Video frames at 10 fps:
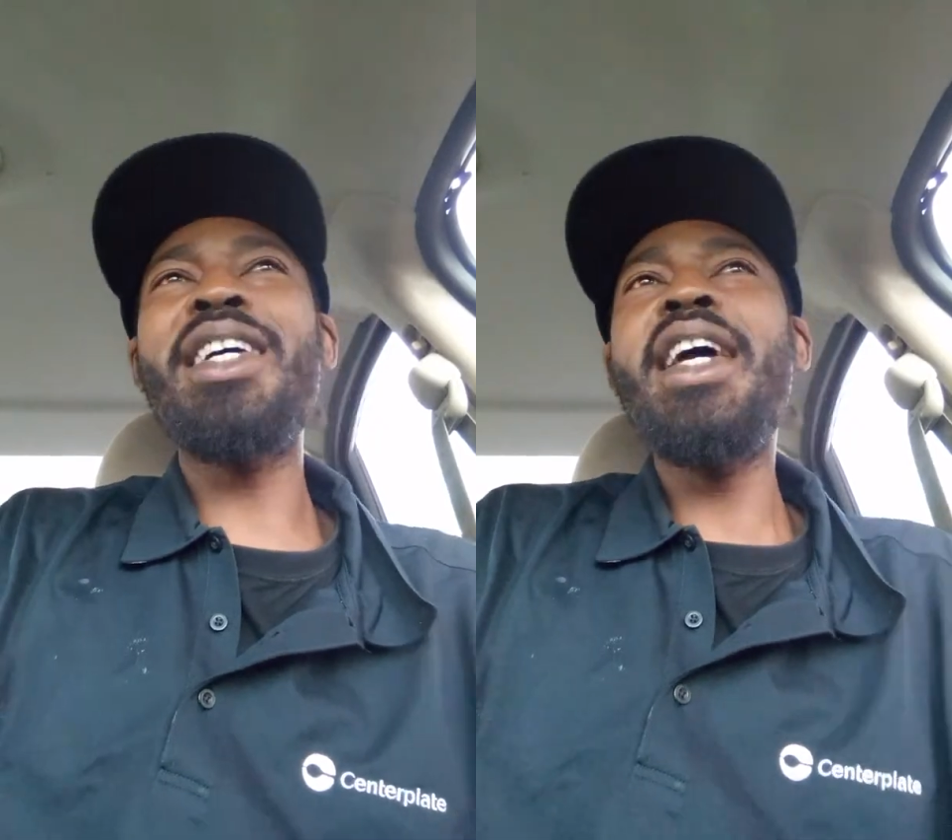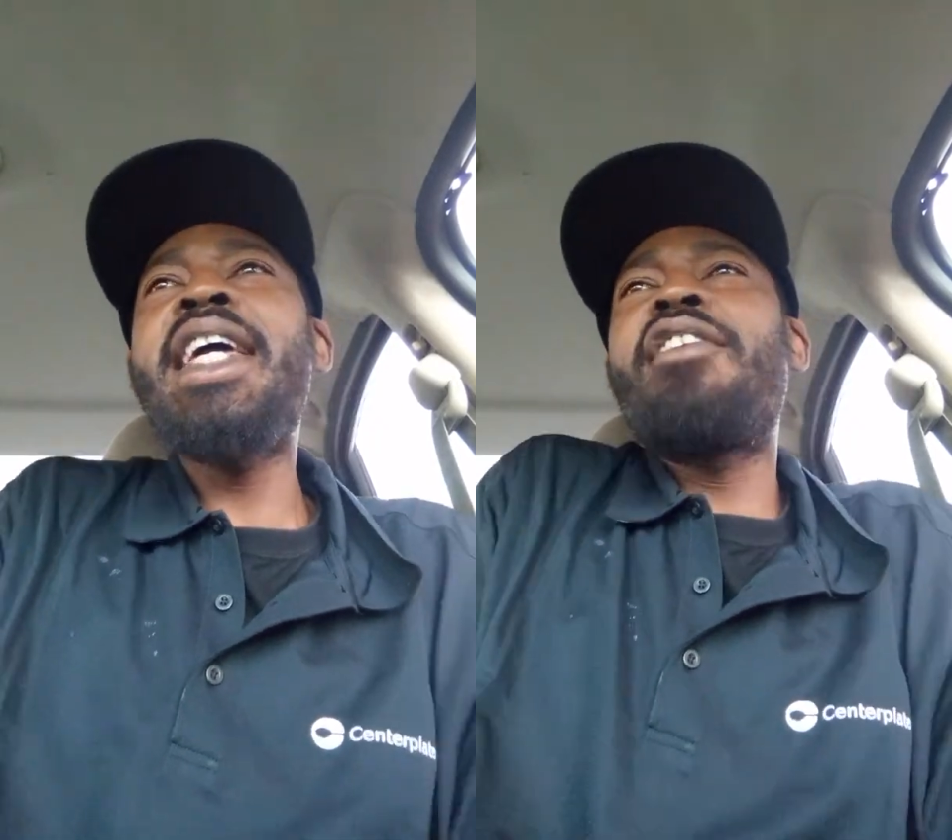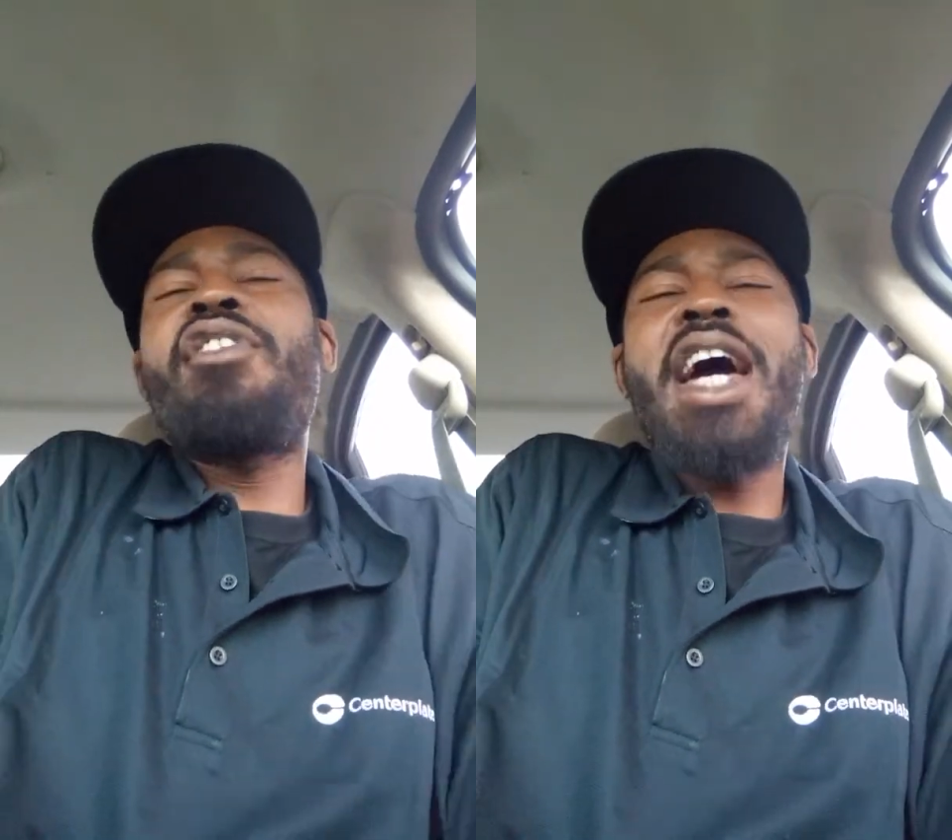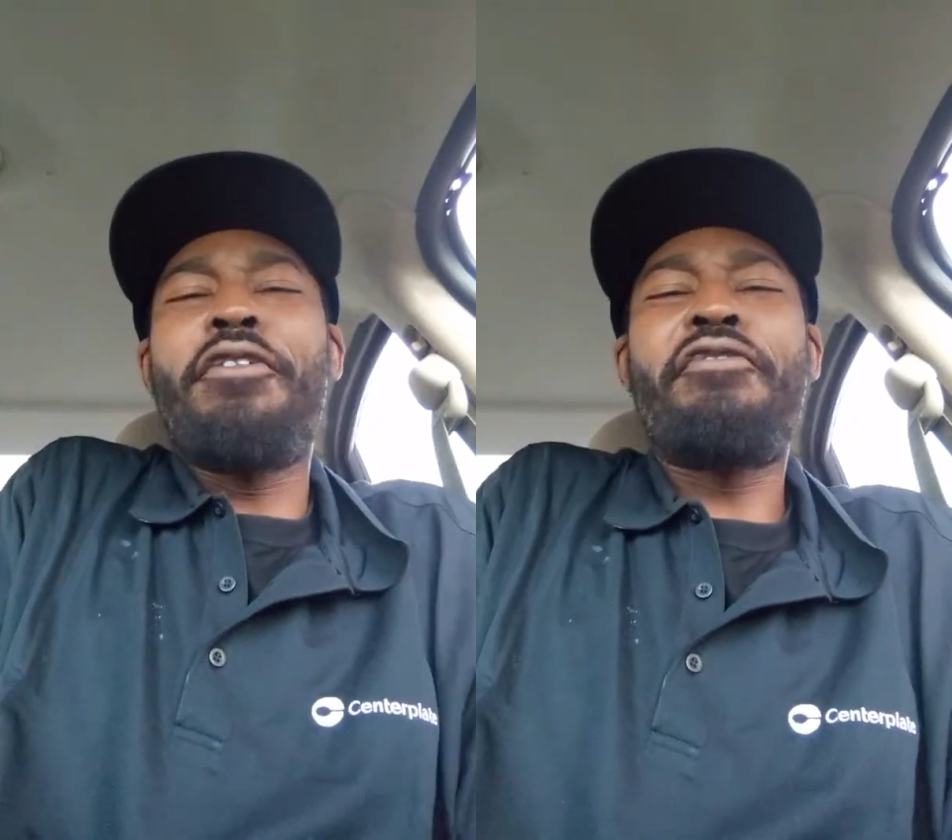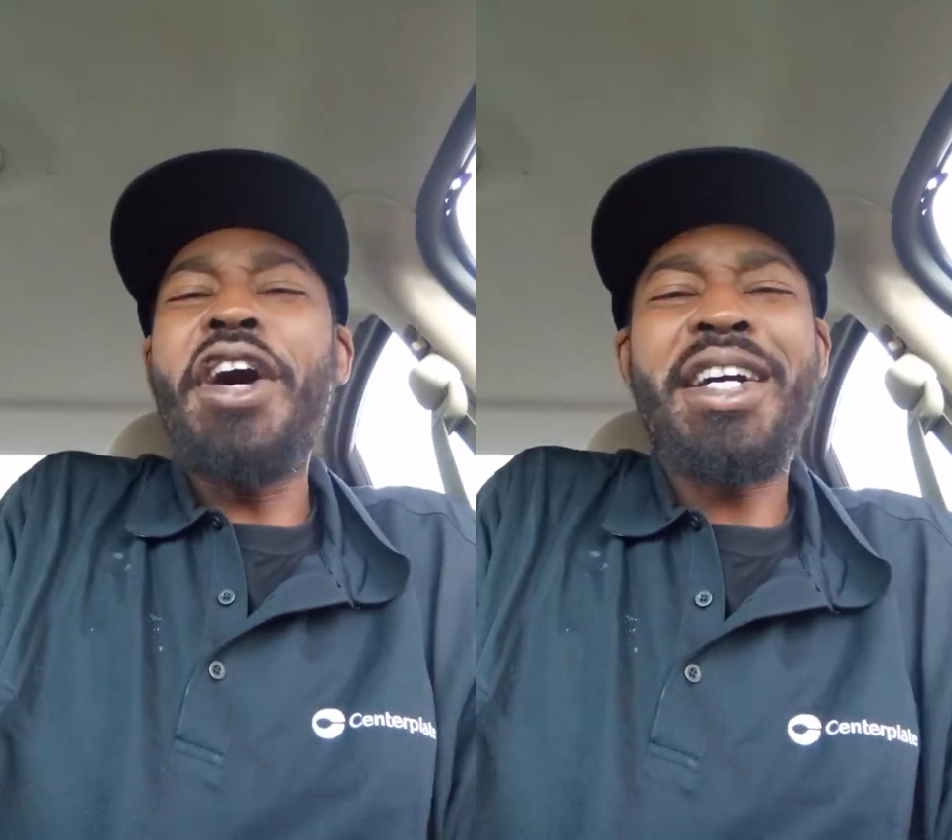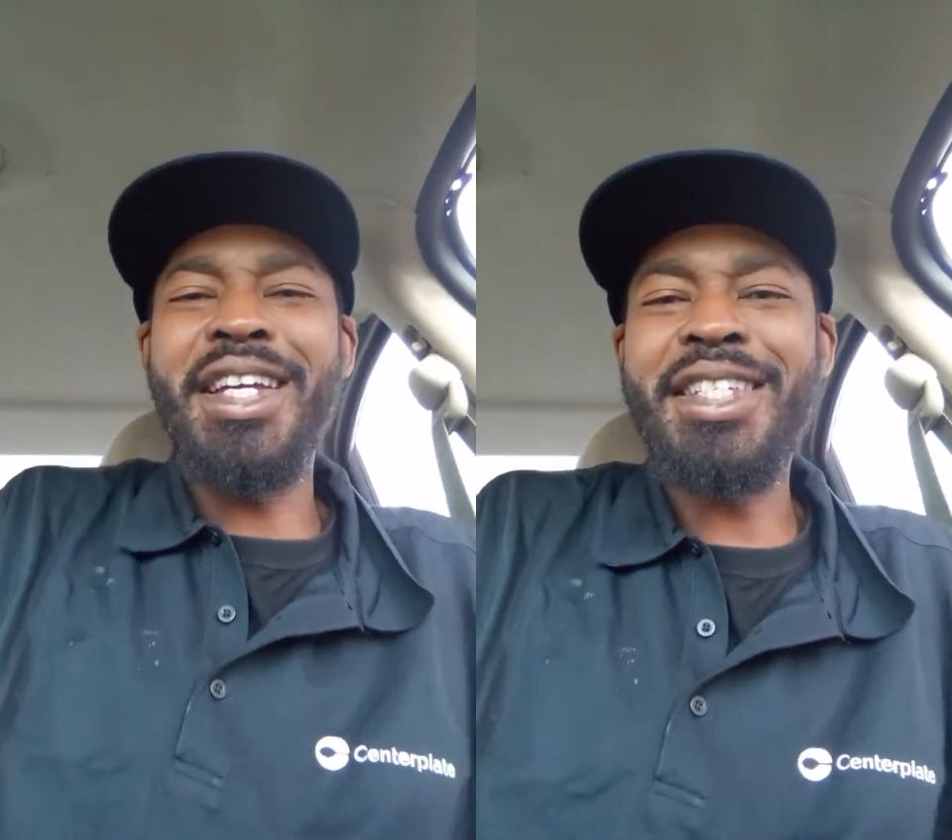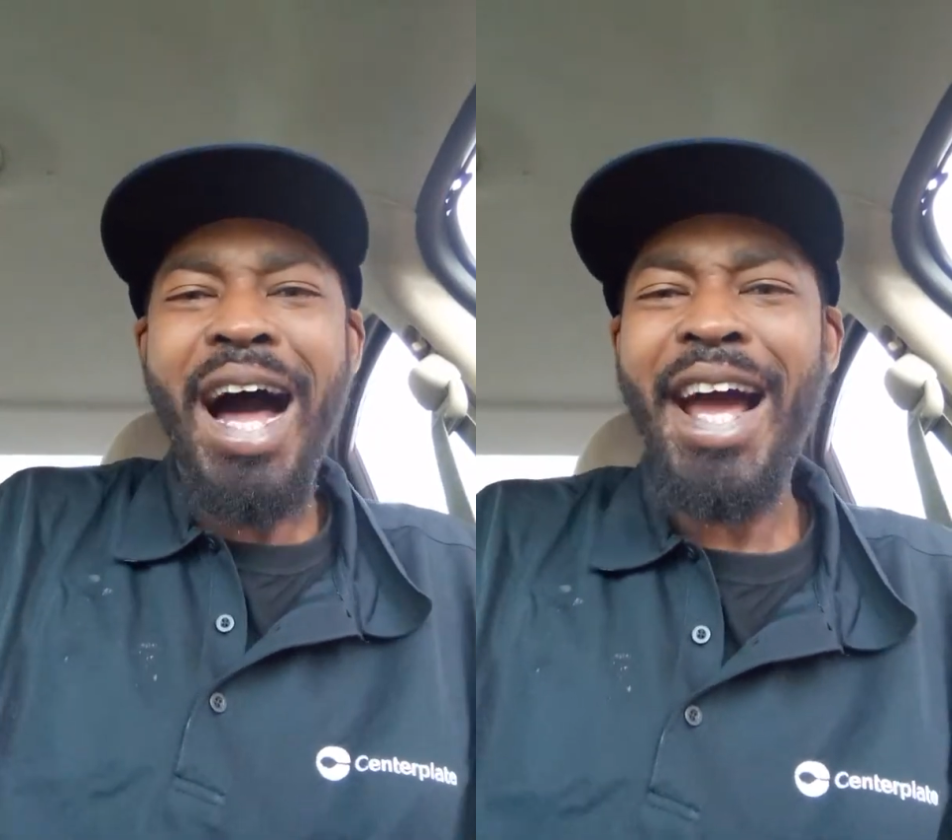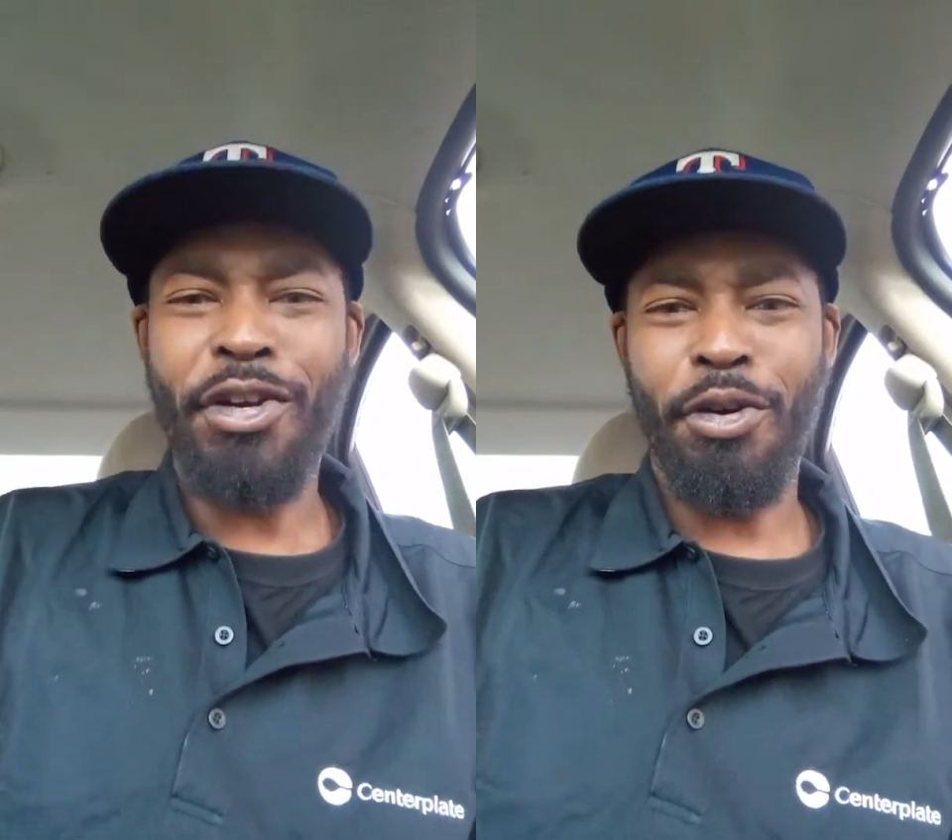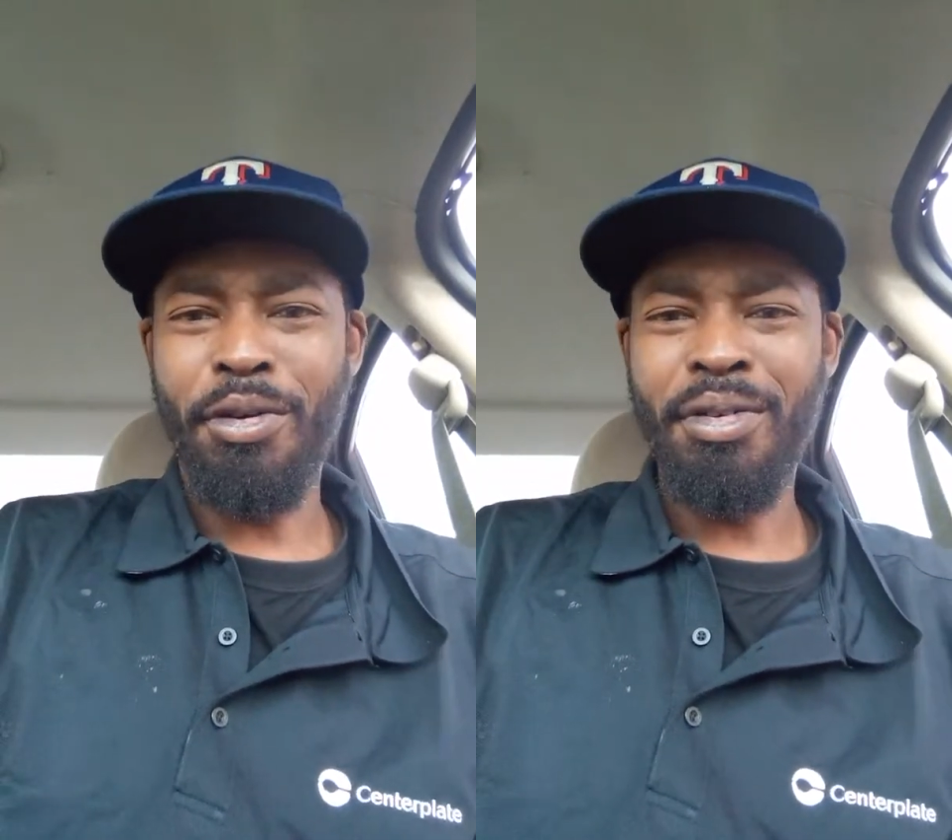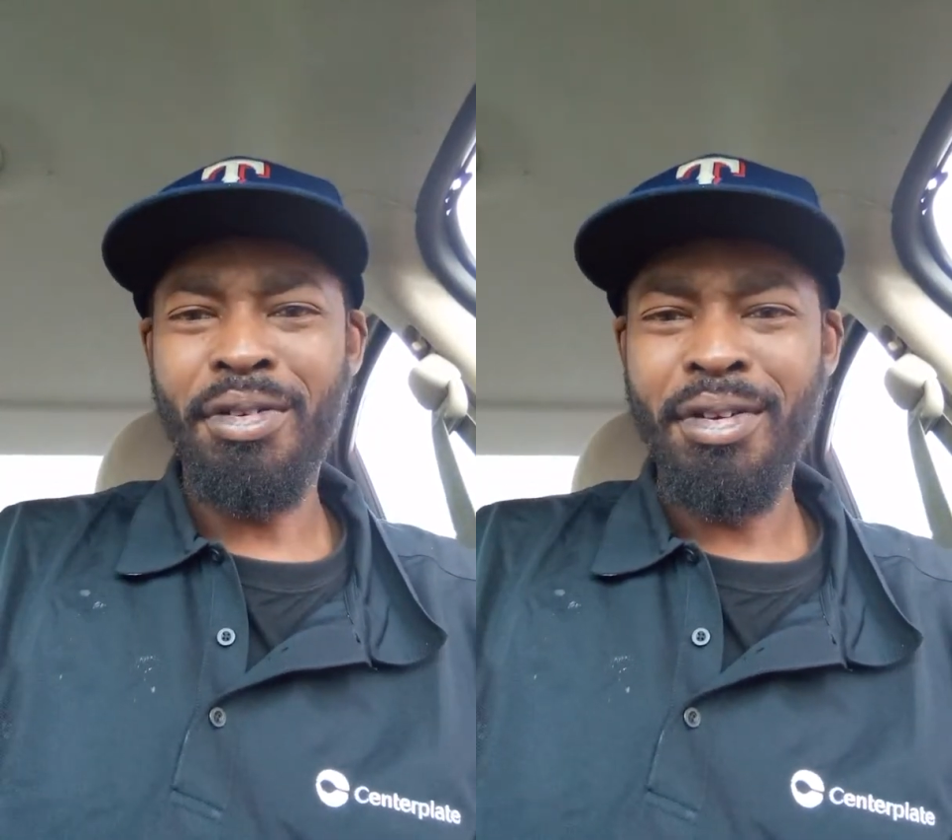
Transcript: He ain't even got a fucking title.